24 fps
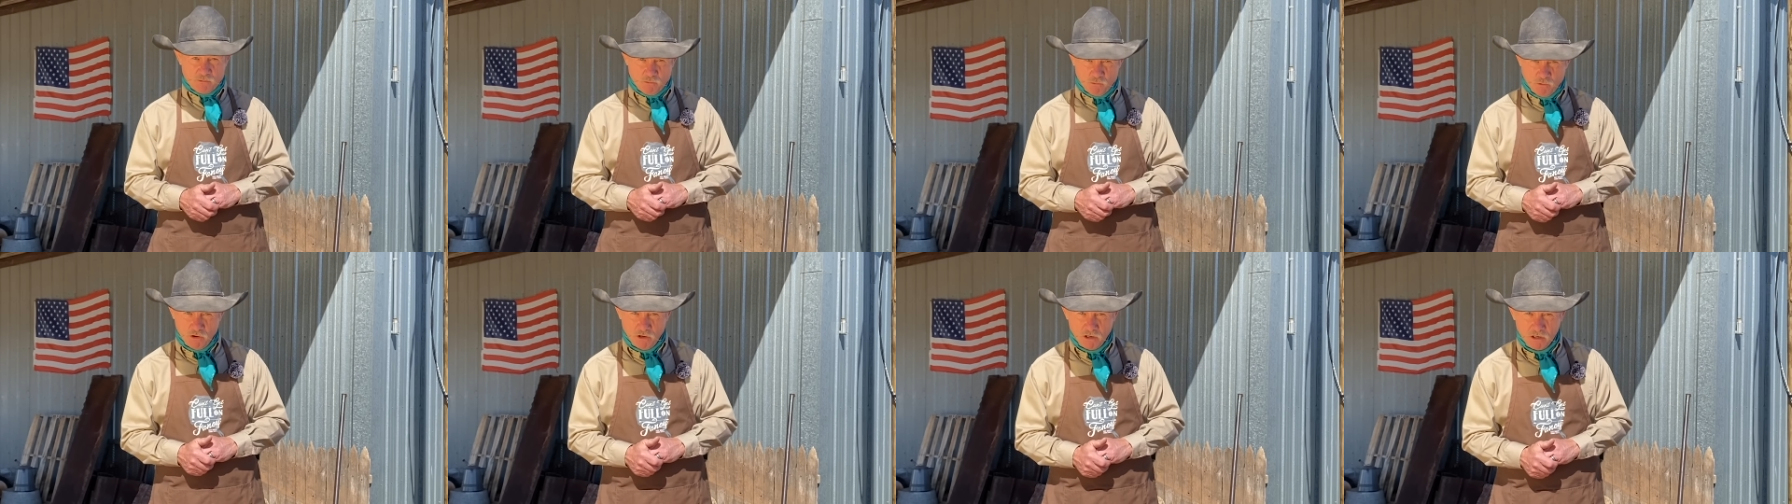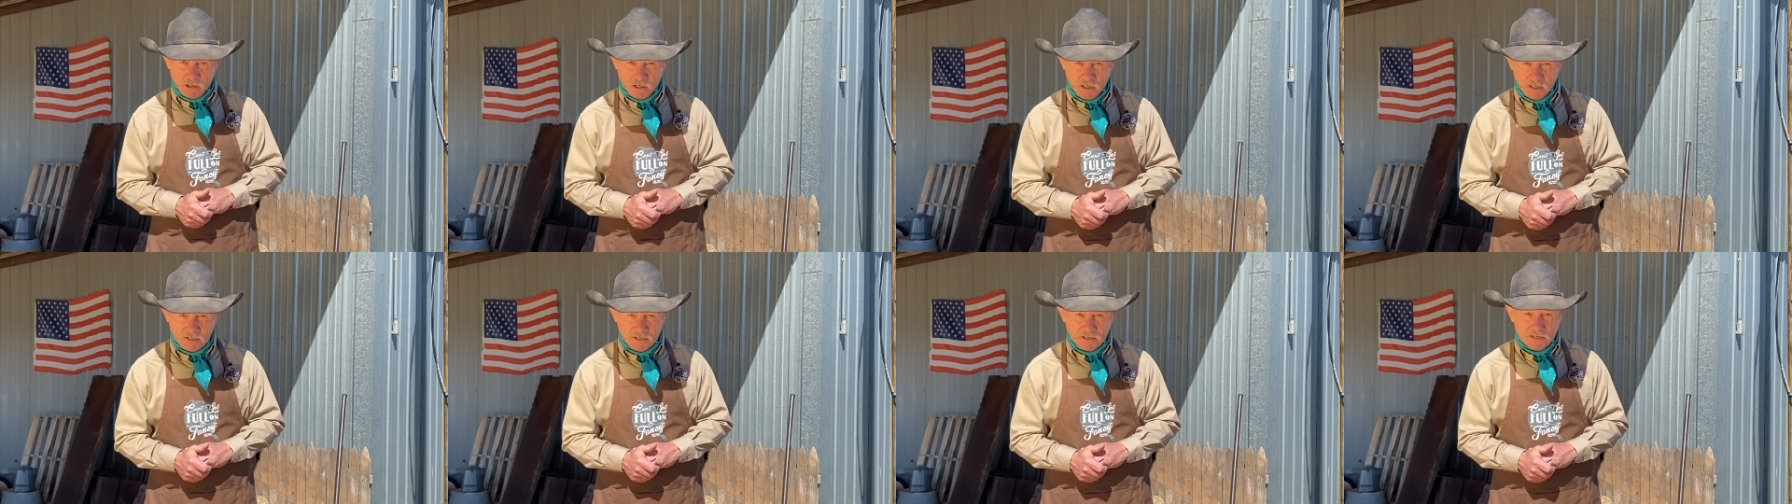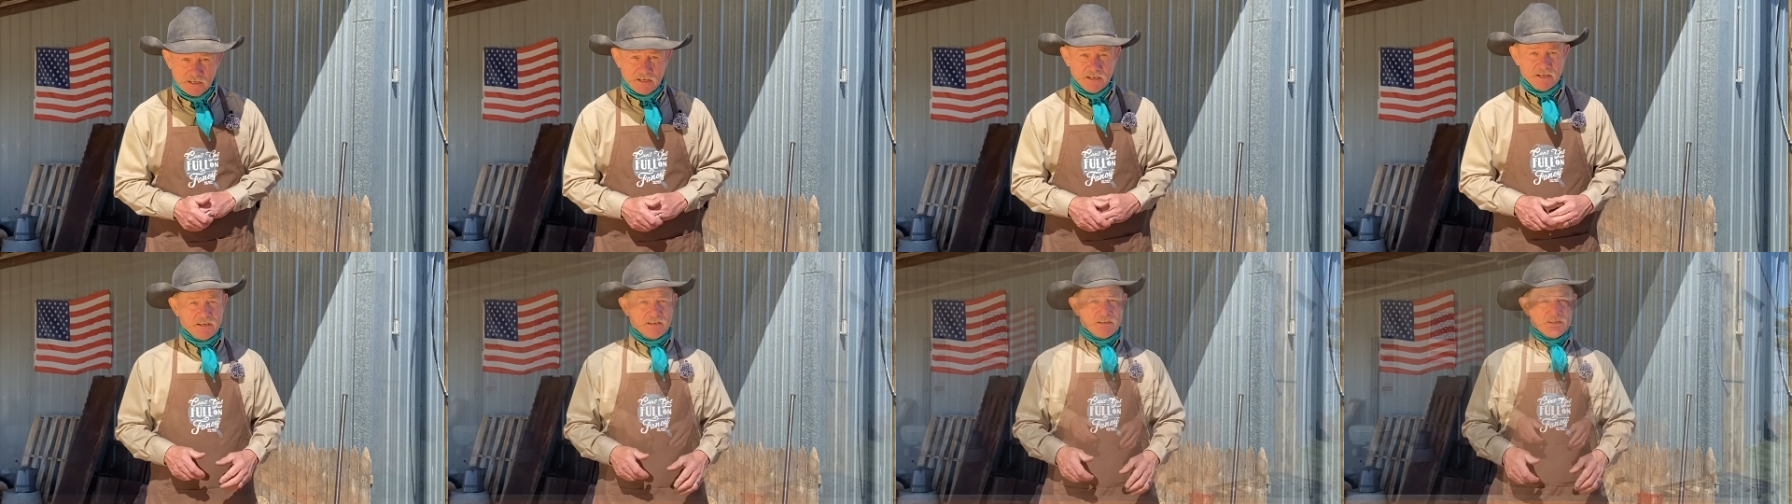what?
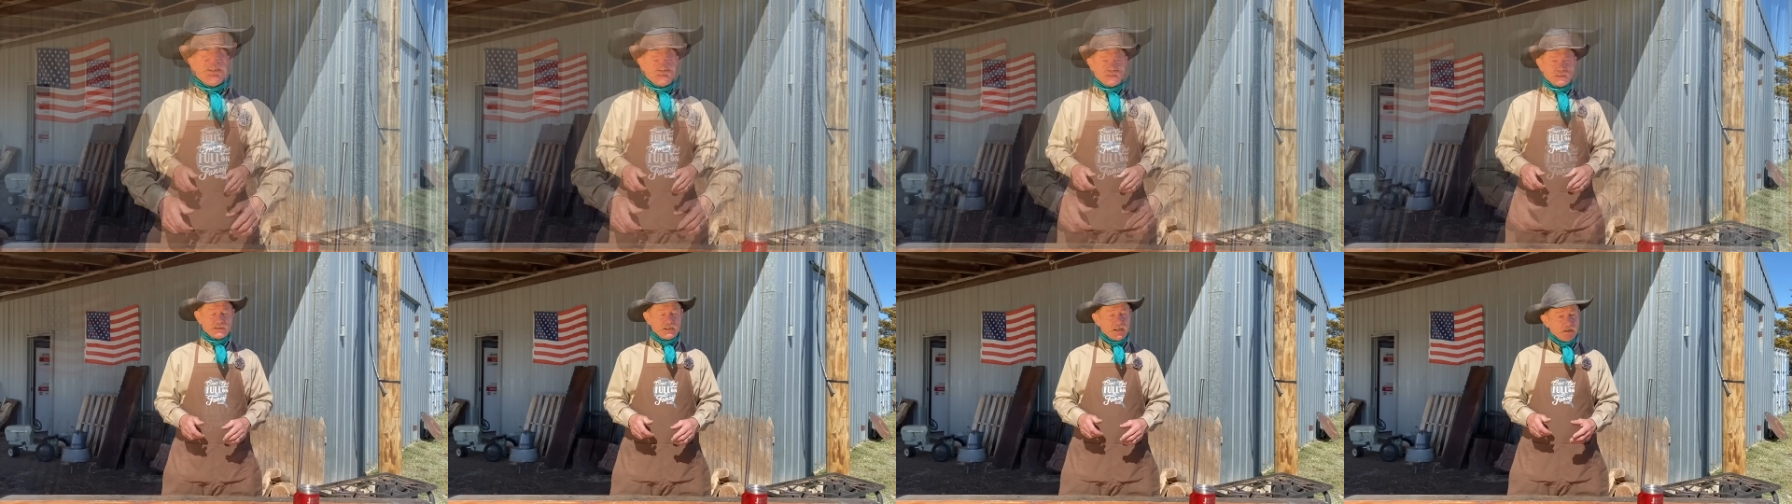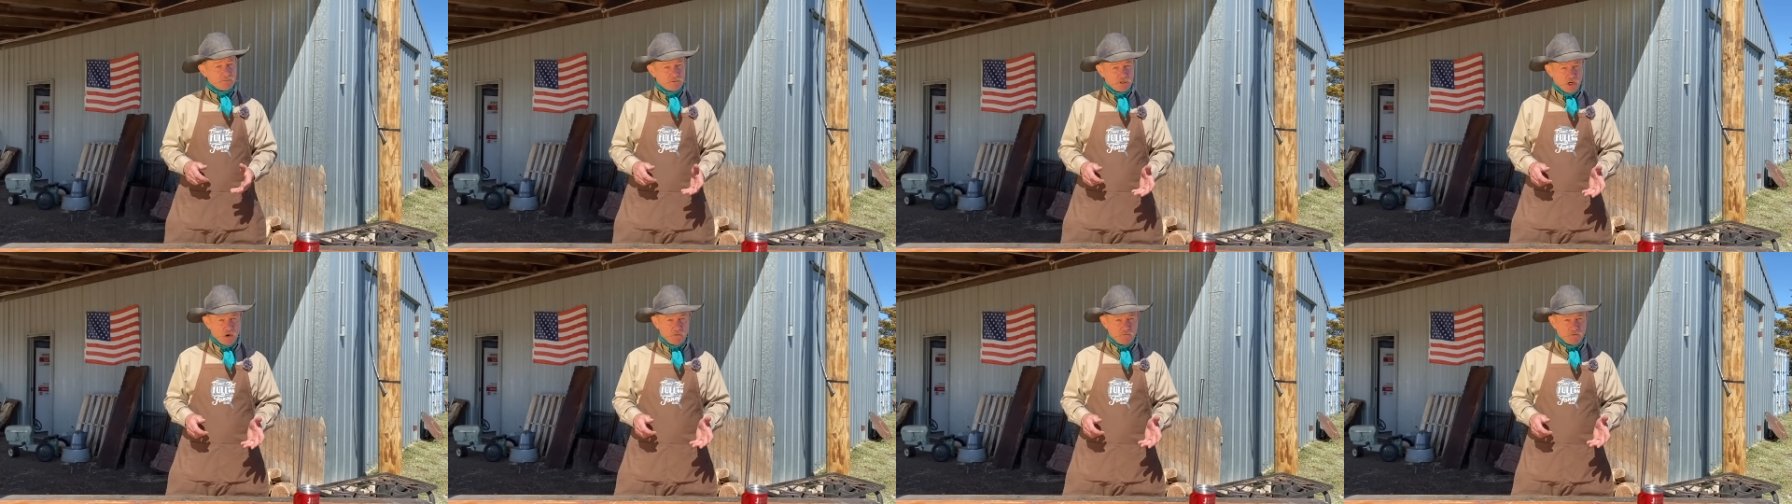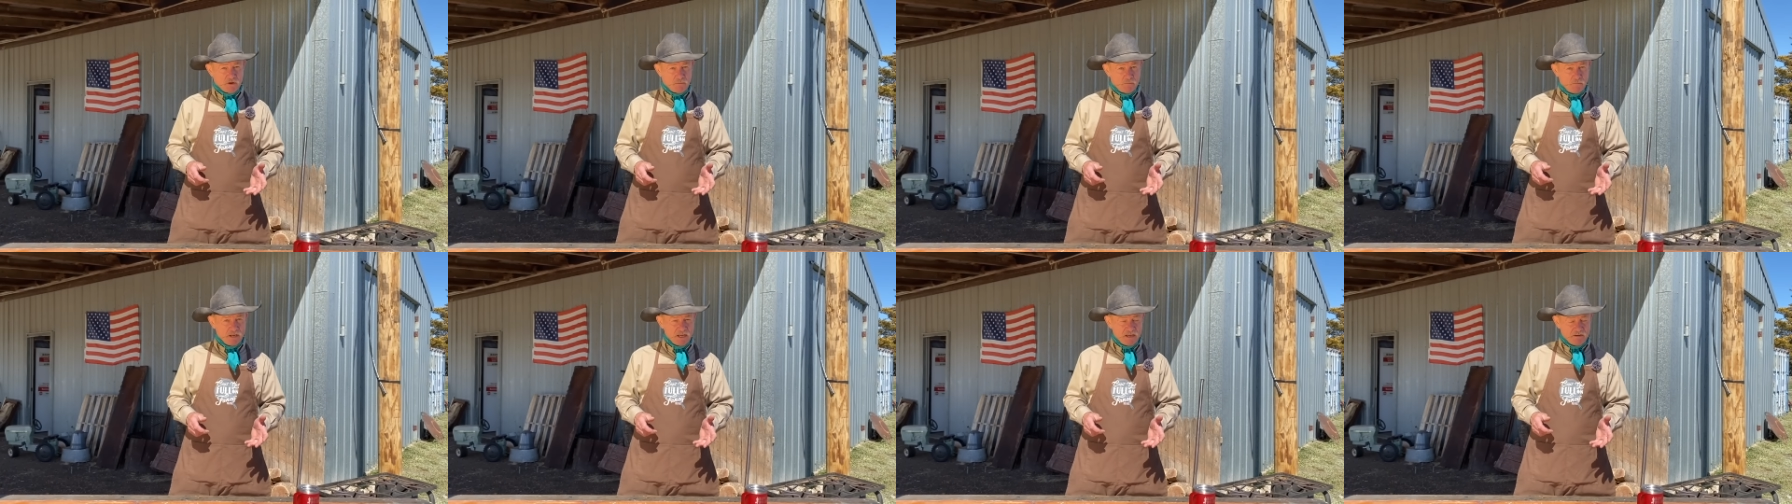comes off
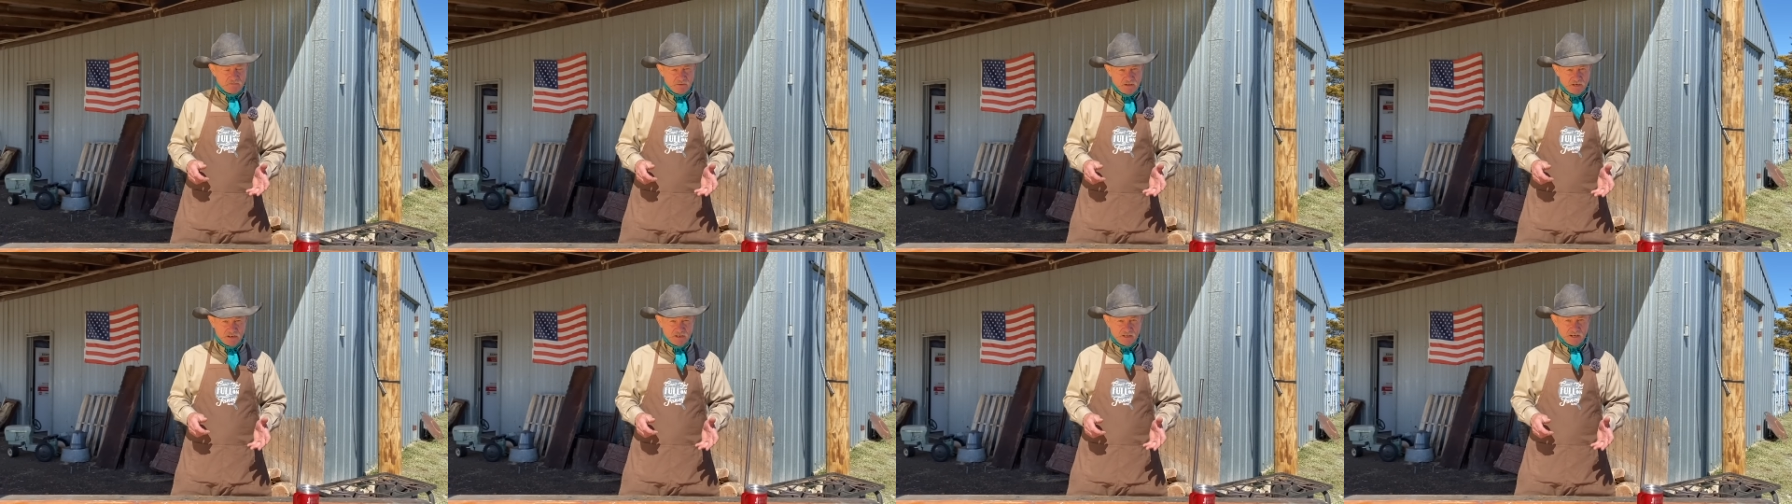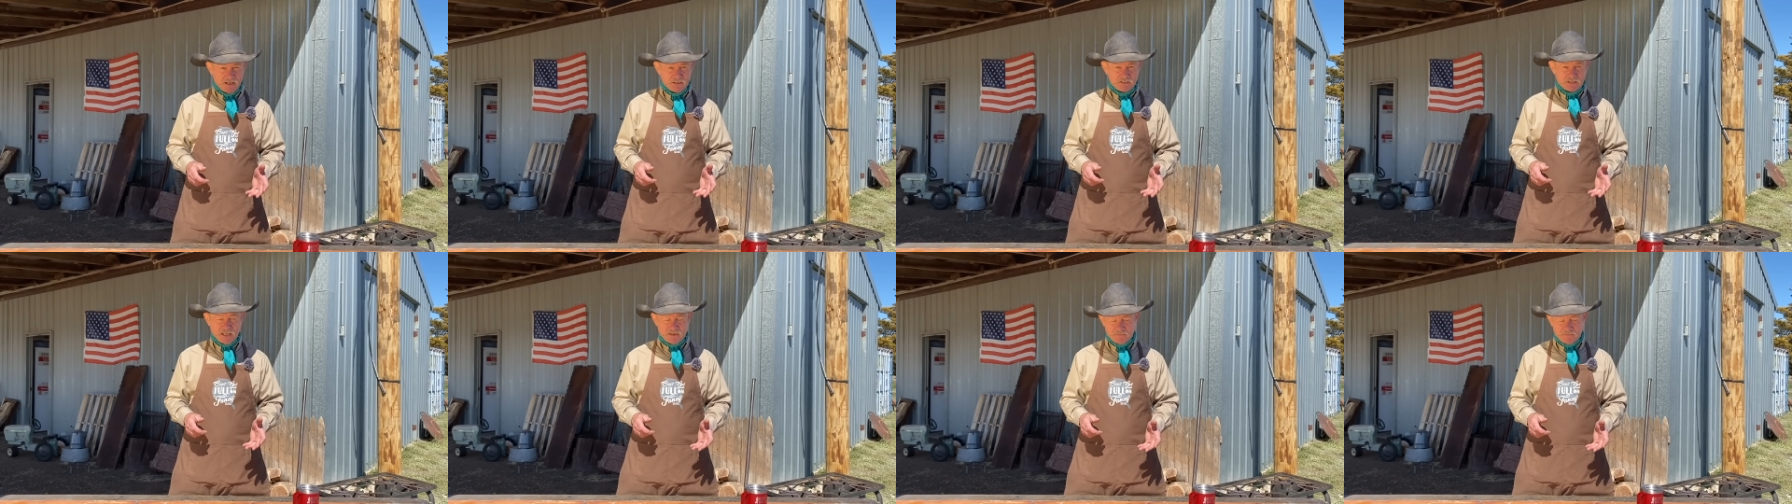a beef, it does.